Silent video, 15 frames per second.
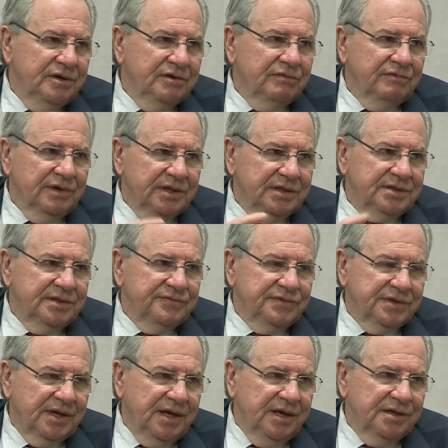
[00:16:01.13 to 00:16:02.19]
relative to
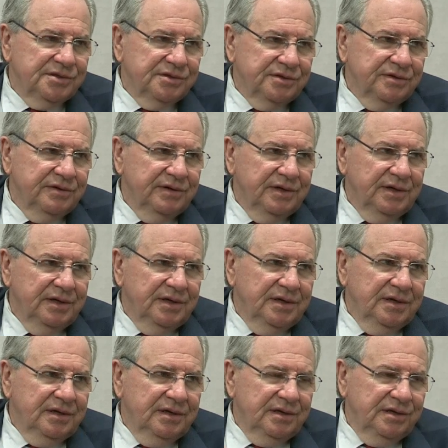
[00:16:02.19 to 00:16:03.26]
cancer,
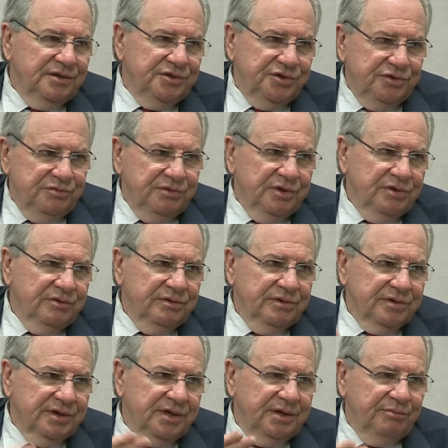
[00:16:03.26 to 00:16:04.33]
and as you know or
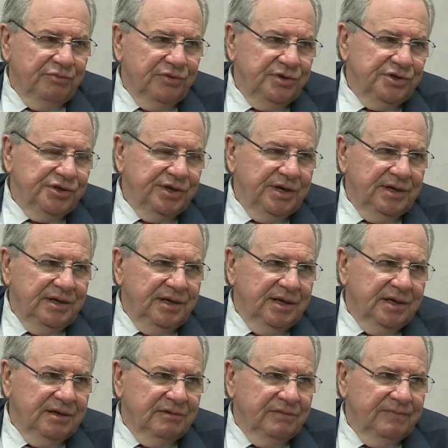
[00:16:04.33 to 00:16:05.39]
can appreciate
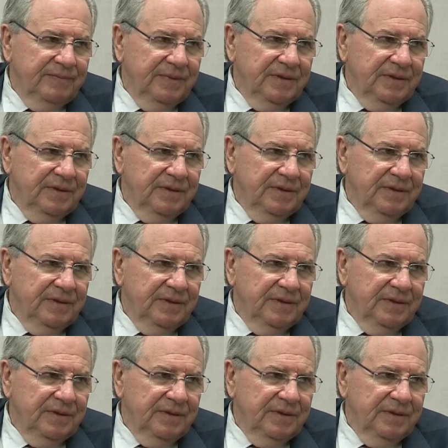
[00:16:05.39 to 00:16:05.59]
now,